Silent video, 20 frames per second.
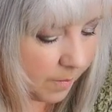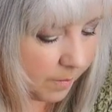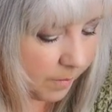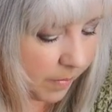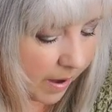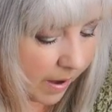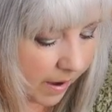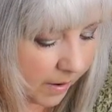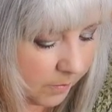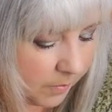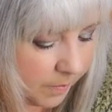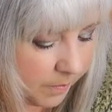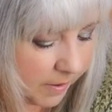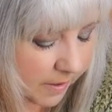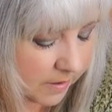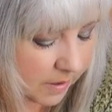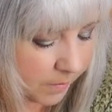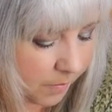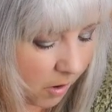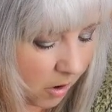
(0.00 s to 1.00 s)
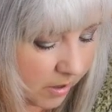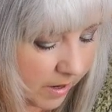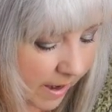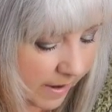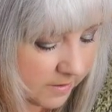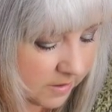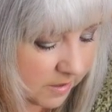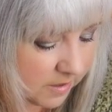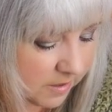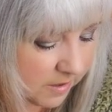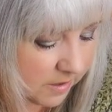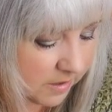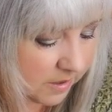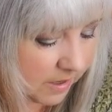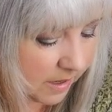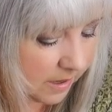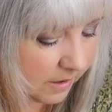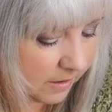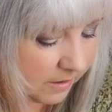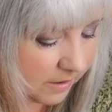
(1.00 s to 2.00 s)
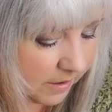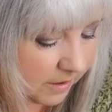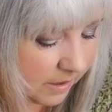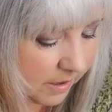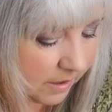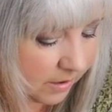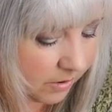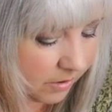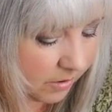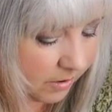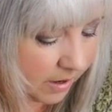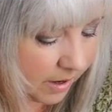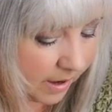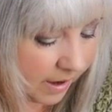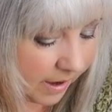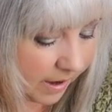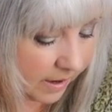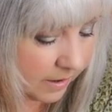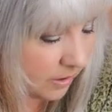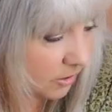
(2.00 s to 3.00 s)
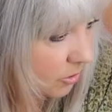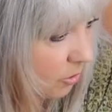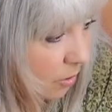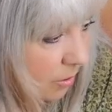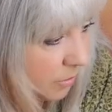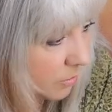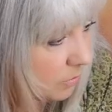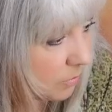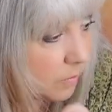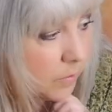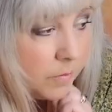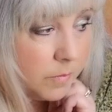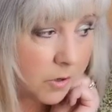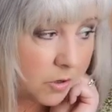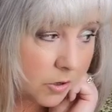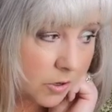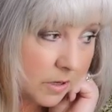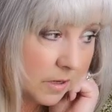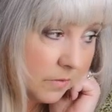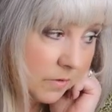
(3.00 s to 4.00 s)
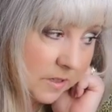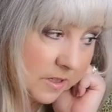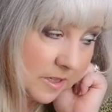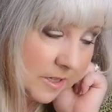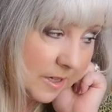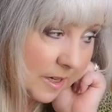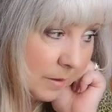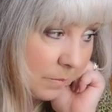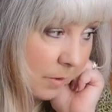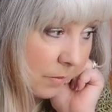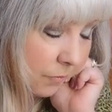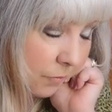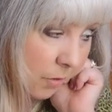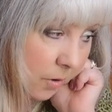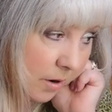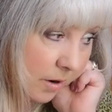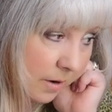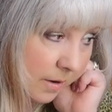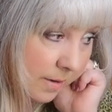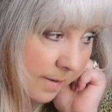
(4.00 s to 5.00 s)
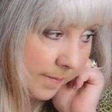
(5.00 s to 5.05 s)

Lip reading: But we picked up all kinds of detail here, and in the corner of the room you couldn't even see before.